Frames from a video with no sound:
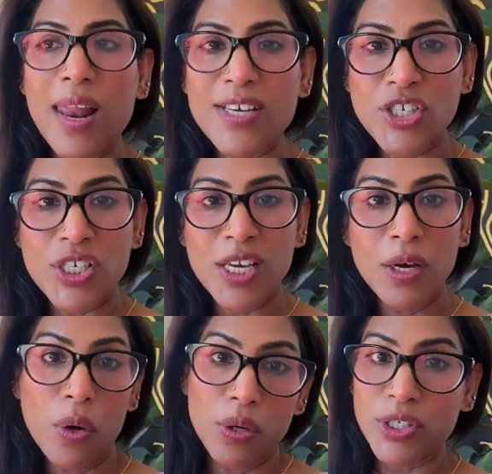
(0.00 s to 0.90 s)

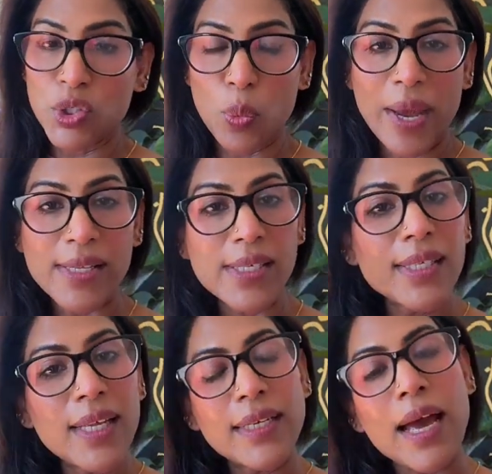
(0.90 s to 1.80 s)
flushing or
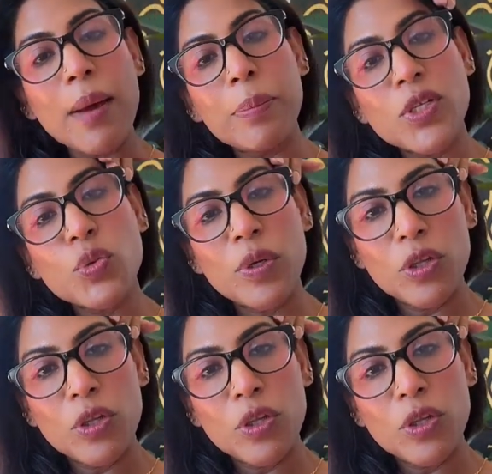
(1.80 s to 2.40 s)
sweating that happens